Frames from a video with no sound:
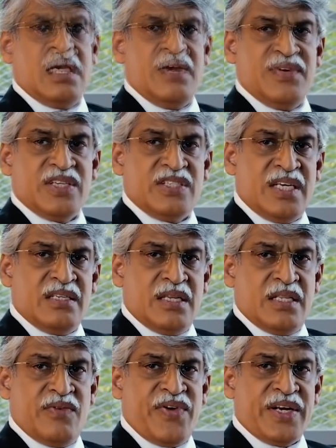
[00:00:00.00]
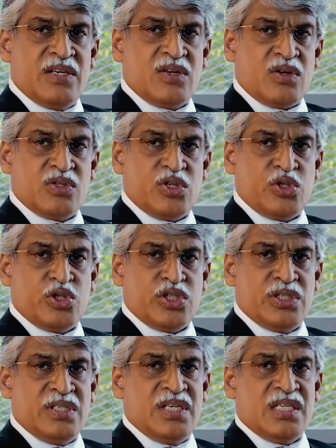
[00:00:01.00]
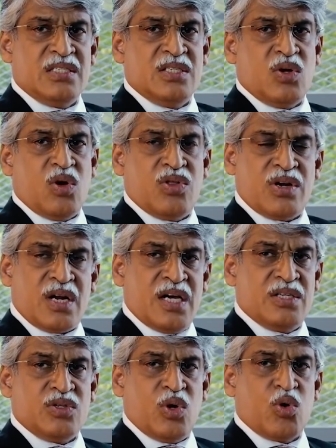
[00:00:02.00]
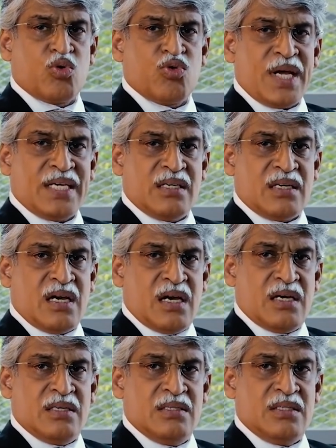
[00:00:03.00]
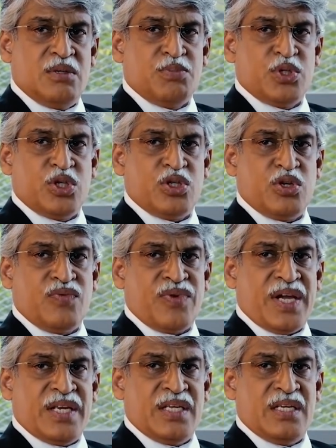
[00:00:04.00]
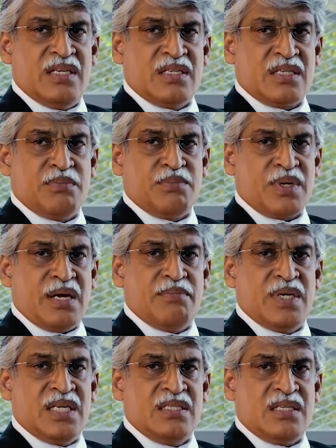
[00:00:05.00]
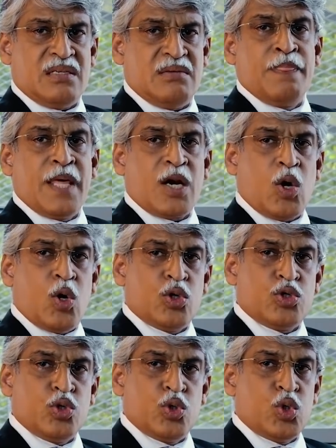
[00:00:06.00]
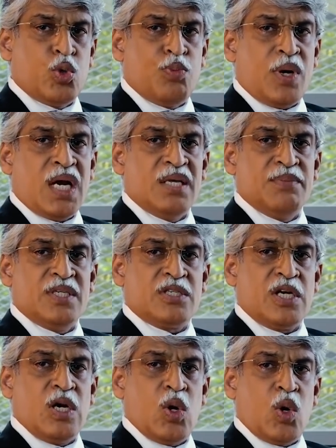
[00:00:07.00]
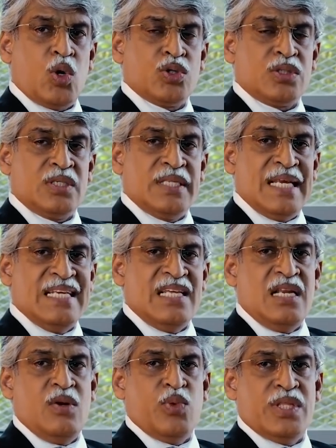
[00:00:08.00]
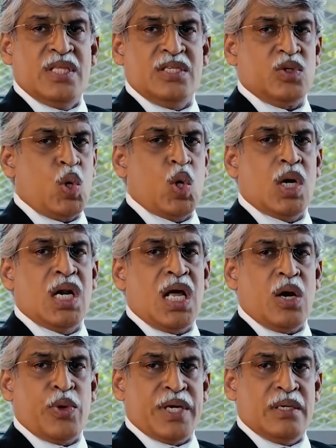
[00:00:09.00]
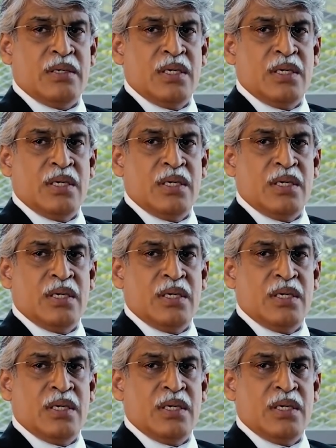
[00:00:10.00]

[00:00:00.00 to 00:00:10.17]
Having said that, the Federal Constitution doesn't authorize or recognize the position of any interim Prime Minister. There are also no parliamentary laws that deal with this or allow it.